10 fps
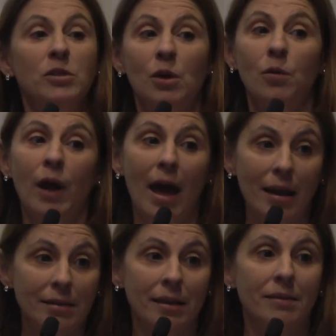So
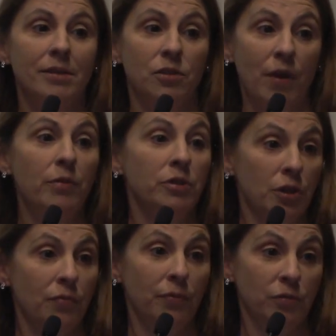access is very
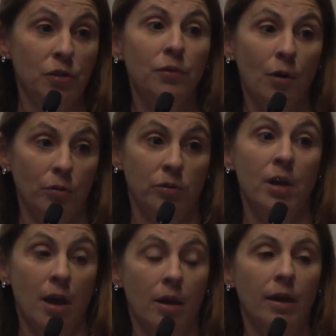
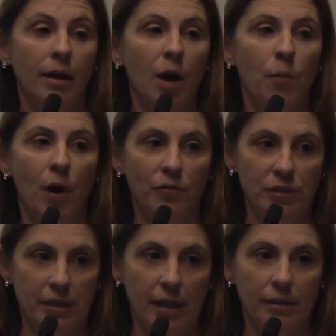difficult in a couple
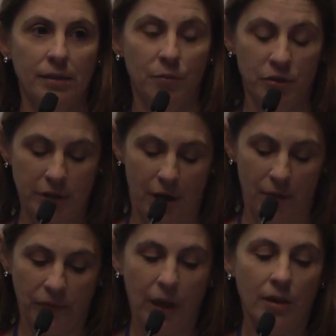of states in Brazil.